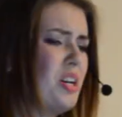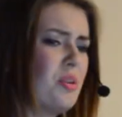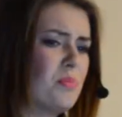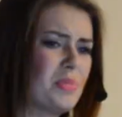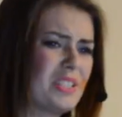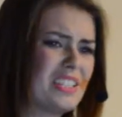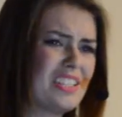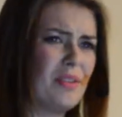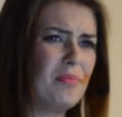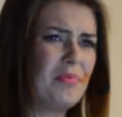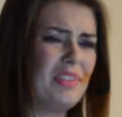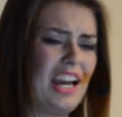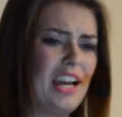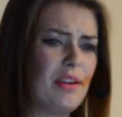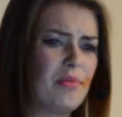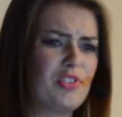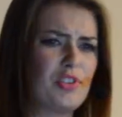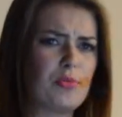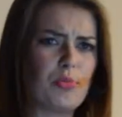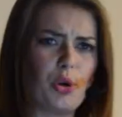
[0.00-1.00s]
But
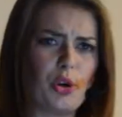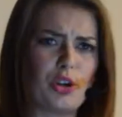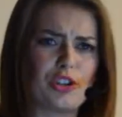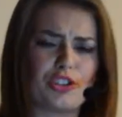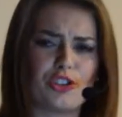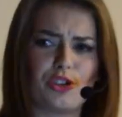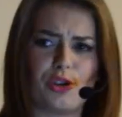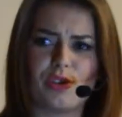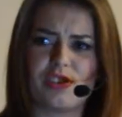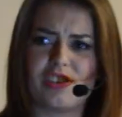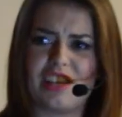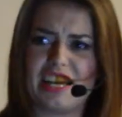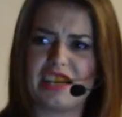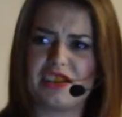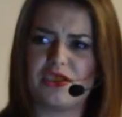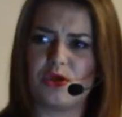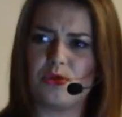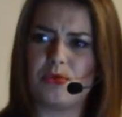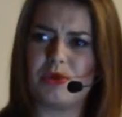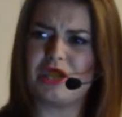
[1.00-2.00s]
sometimes remote controls like
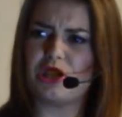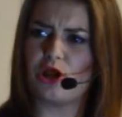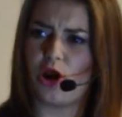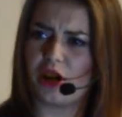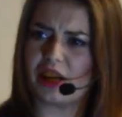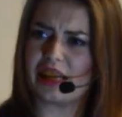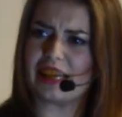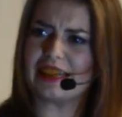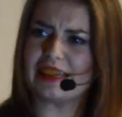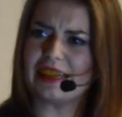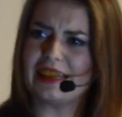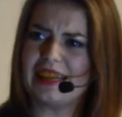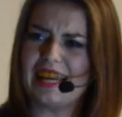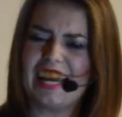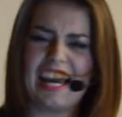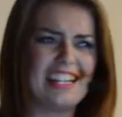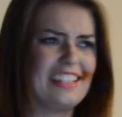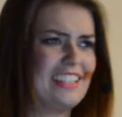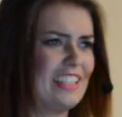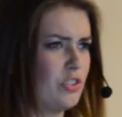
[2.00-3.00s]
to be naughty,
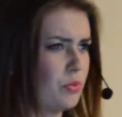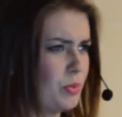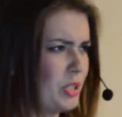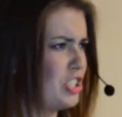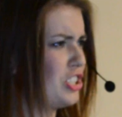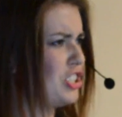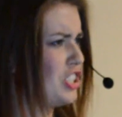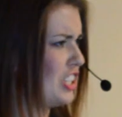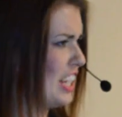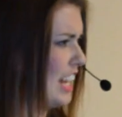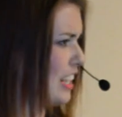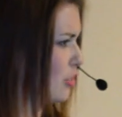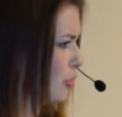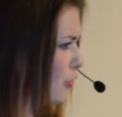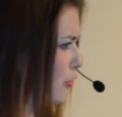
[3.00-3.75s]
and they switch the channel